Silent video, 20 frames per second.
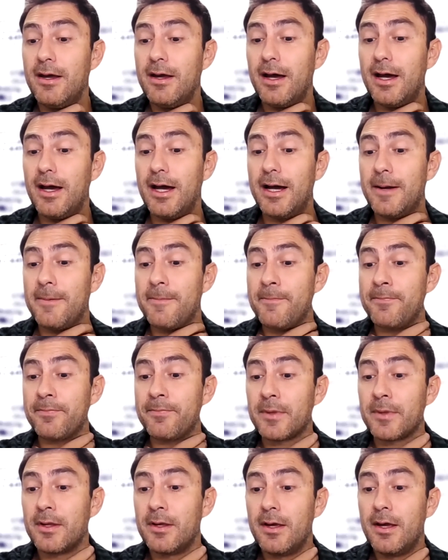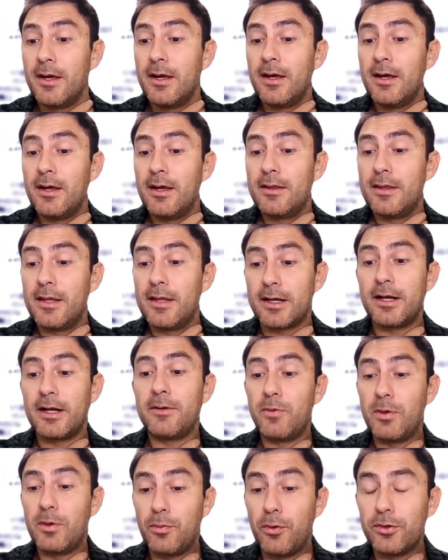they're going to
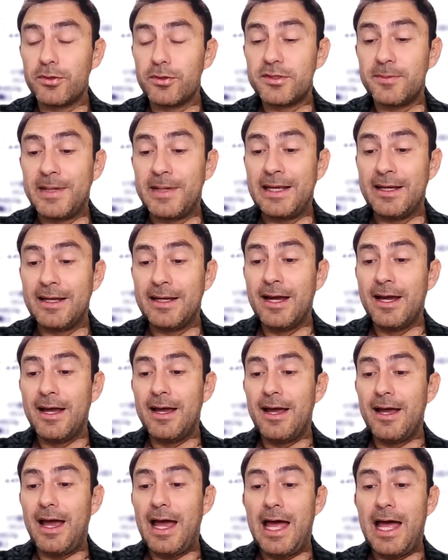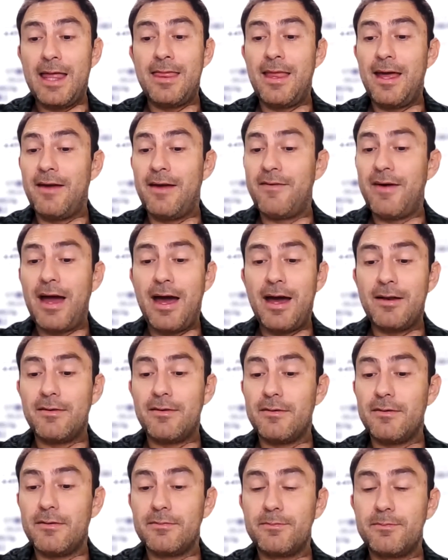report to me, and they've had
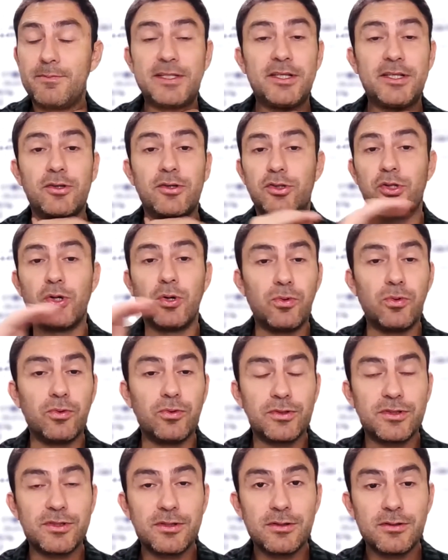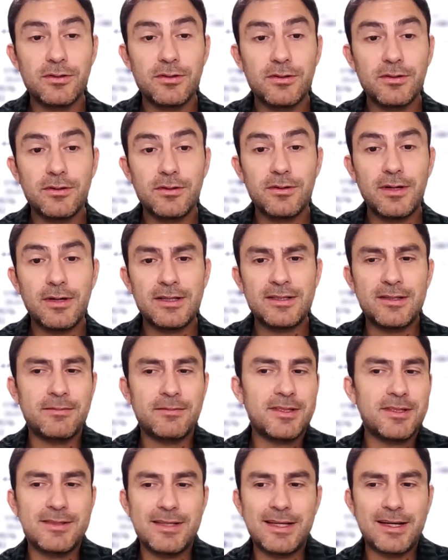particular tools. And
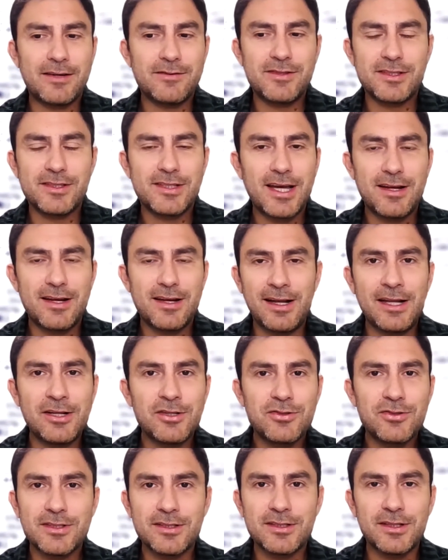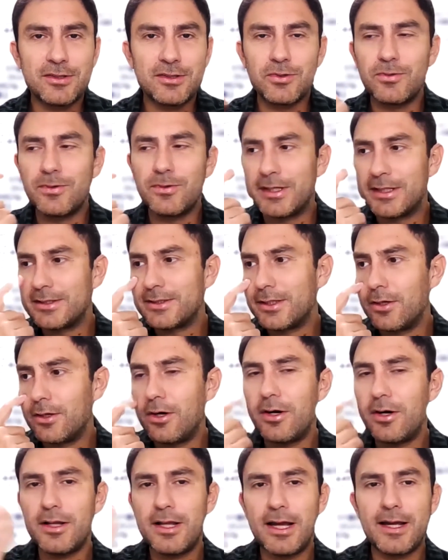sometimes like I just had an interest in the tool, and I said,
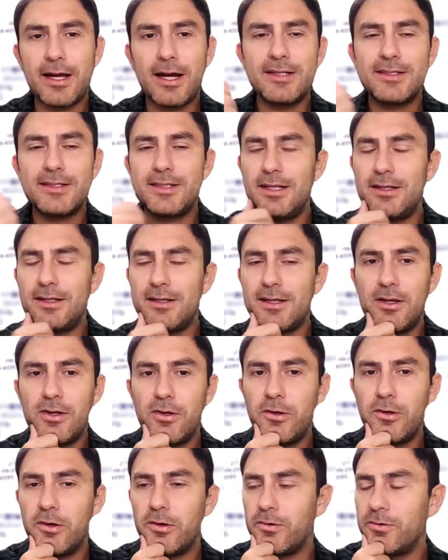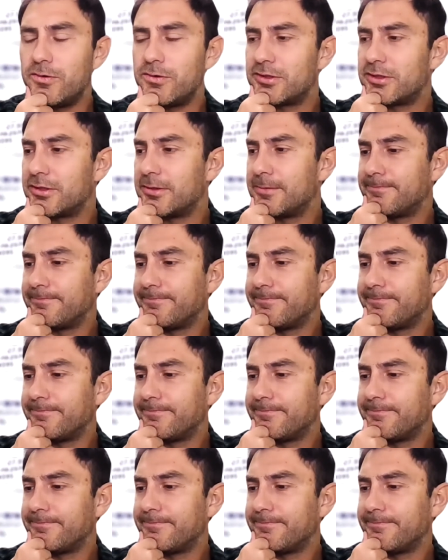oh, like I see that you used